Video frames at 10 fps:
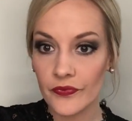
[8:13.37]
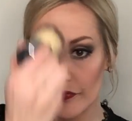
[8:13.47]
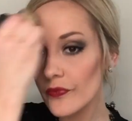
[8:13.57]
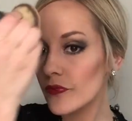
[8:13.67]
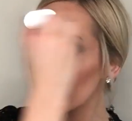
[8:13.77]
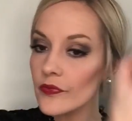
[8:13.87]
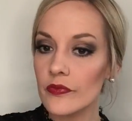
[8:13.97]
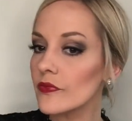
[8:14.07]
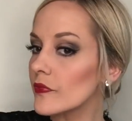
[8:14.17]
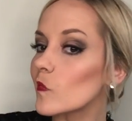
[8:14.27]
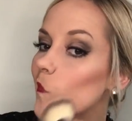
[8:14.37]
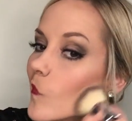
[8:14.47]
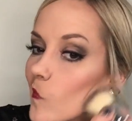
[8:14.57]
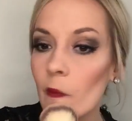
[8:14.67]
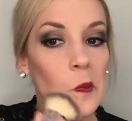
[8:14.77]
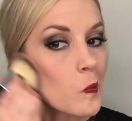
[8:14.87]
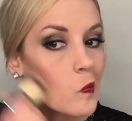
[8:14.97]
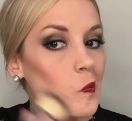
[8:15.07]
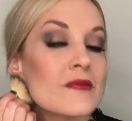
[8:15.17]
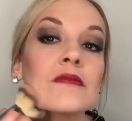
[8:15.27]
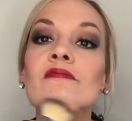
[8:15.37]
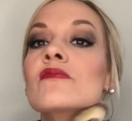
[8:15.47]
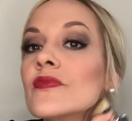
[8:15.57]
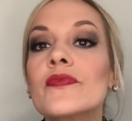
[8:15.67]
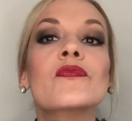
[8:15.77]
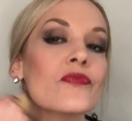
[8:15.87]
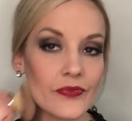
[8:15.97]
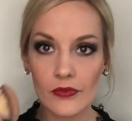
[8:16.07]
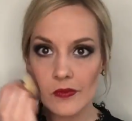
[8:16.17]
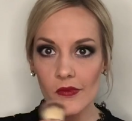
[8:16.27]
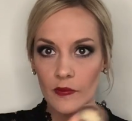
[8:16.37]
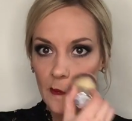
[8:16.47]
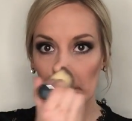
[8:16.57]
and apply the pressed powder all over my face for a finished look.